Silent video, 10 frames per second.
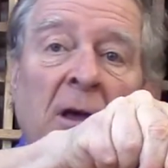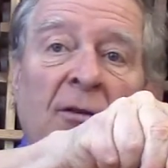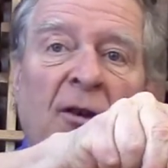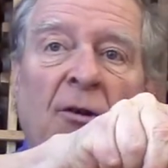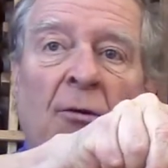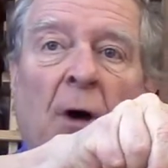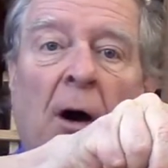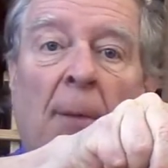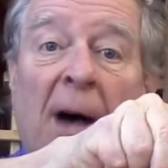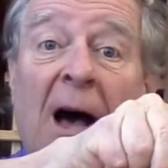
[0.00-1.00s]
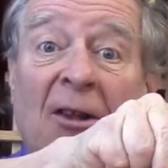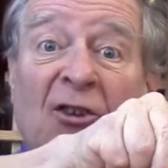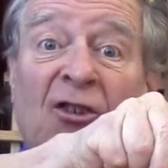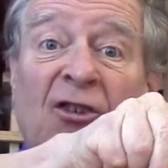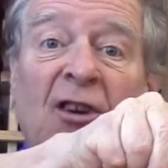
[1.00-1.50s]
to about
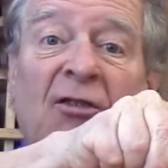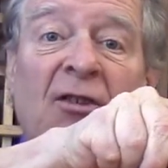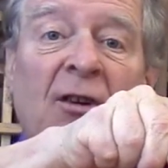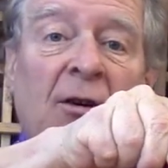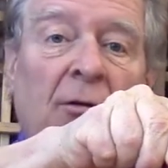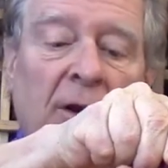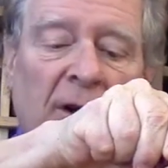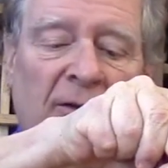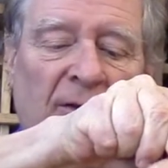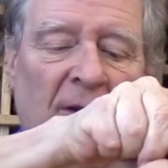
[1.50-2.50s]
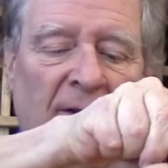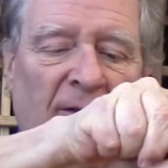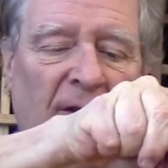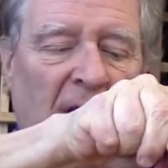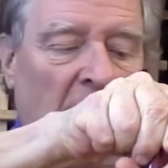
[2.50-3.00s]
60 degrees. So let's
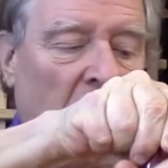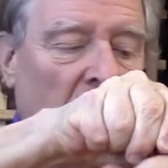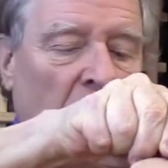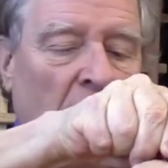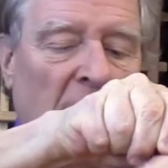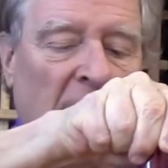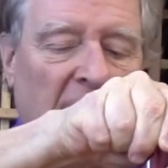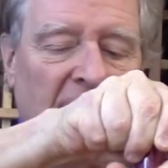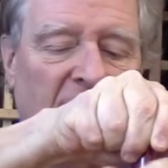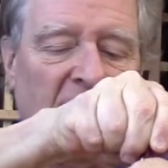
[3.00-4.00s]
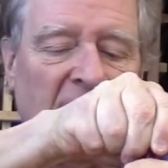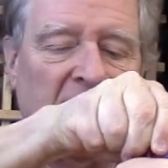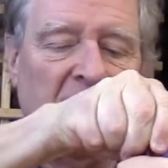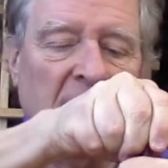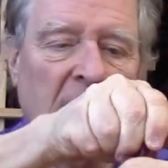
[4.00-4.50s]
see how well I did
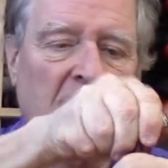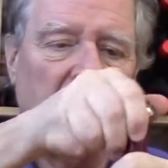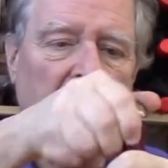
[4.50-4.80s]
here.